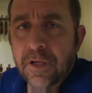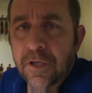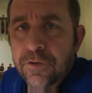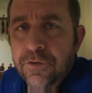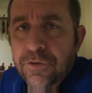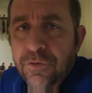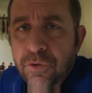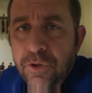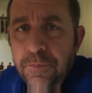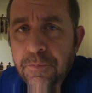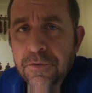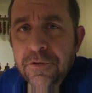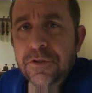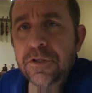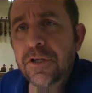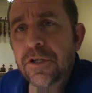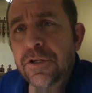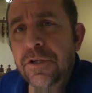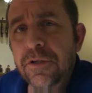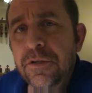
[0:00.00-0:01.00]
String
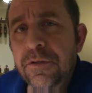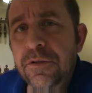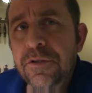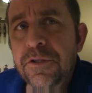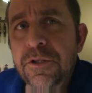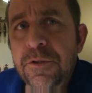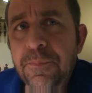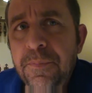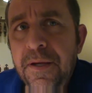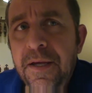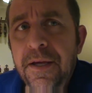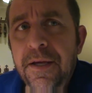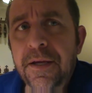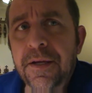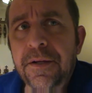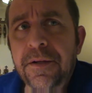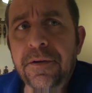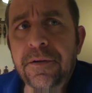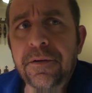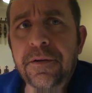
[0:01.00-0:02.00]
musicians
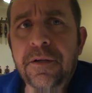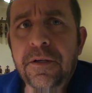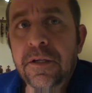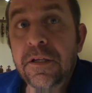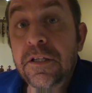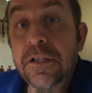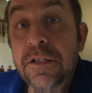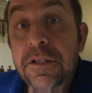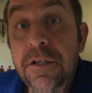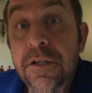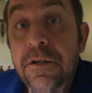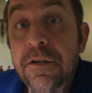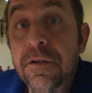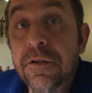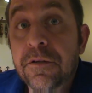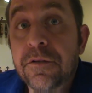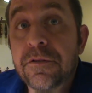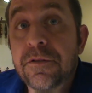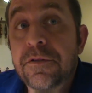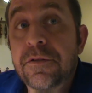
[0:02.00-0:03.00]
spend
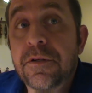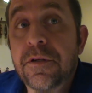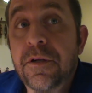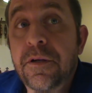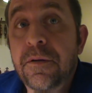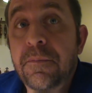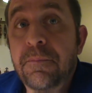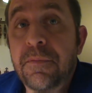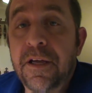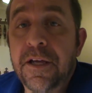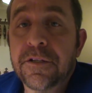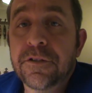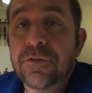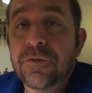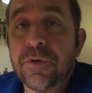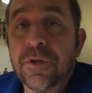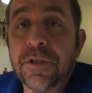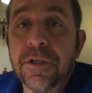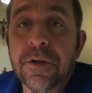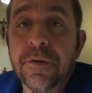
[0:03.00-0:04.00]
years
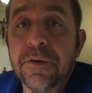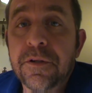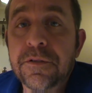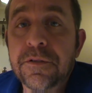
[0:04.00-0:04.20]
mastering their